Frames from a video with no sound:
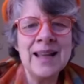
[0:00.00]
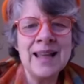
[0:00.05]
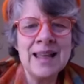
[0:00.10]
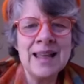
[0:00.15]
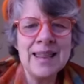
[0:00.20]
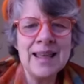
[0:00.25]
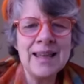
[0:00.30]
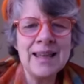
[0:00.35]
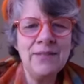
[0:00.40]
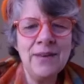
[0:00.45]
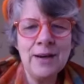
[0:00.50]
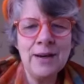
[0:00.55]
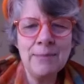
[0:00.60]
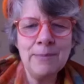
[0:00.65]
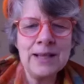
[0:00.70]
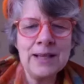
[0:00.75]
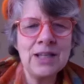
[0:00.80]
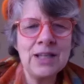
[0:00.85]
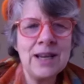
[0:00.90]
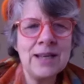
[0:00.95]
Thank you very
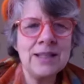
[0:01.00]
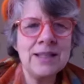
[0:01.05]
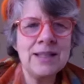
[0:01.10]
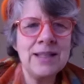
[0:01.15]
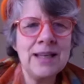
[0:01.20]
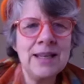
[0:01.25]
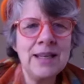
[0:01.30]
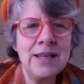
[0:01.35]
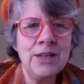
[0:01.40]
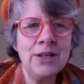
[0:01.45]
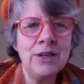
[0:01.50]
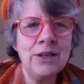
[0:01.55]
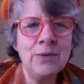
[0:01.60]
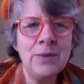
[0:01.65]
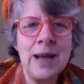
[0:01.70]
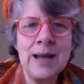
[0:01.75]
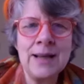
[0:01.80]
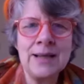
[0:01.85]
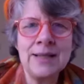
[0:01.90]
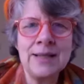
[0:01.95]
much and see you
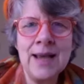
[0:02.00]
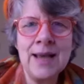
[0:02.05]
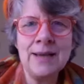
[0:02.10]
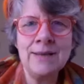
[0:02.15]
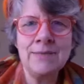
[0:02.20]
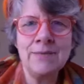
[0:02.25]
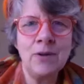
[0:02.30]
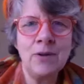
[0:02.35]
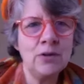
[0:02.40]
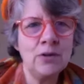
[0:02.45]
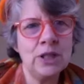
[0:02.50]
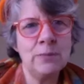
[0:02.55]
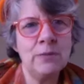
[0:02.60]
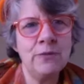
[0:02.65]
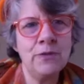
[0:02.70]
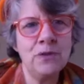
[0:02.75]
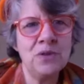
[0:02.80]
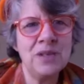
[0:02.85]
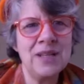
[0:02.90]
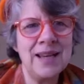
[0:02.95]
at 10 or just
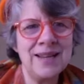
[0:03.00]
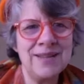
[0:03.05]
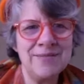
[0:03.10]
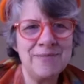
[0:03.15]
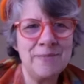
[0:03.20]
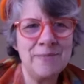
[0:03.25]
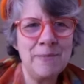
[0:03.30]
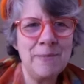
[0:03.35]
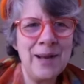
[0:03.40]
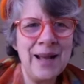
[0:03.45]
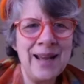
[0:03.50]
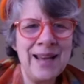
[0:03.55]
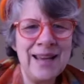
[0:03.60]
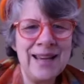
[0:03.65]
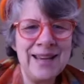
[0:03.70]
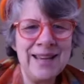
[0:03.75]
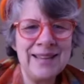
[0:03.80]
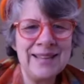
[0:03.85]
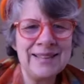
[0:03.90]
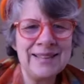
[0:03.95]
before 10. Bye.